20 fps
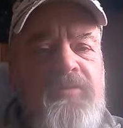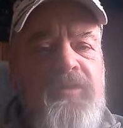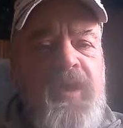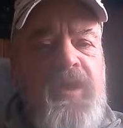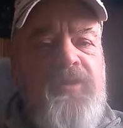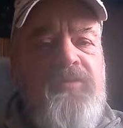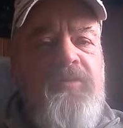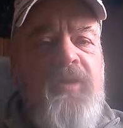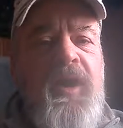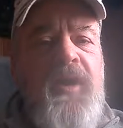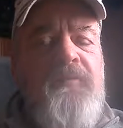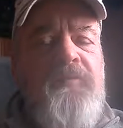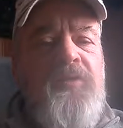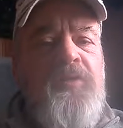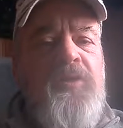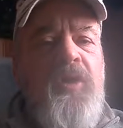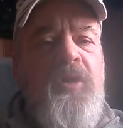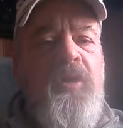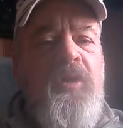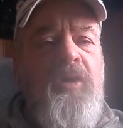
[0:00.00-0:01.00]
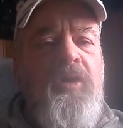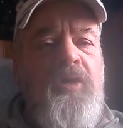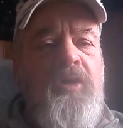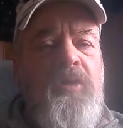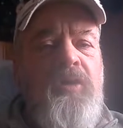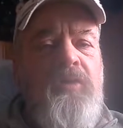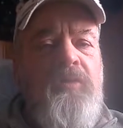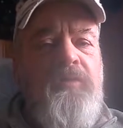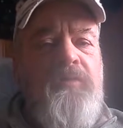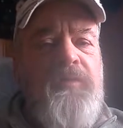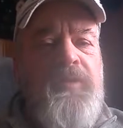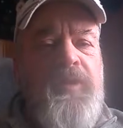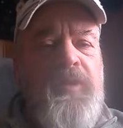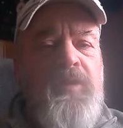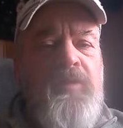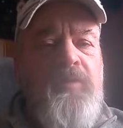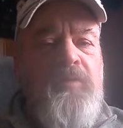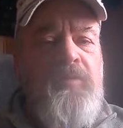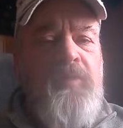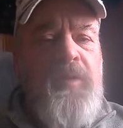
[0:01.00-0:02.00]
traveled all over the
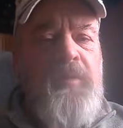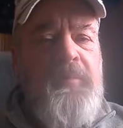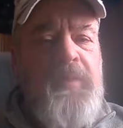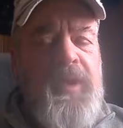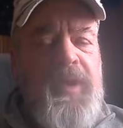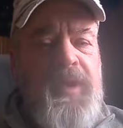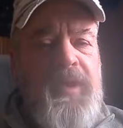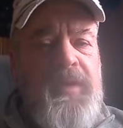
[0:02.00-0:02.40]
Caribbean.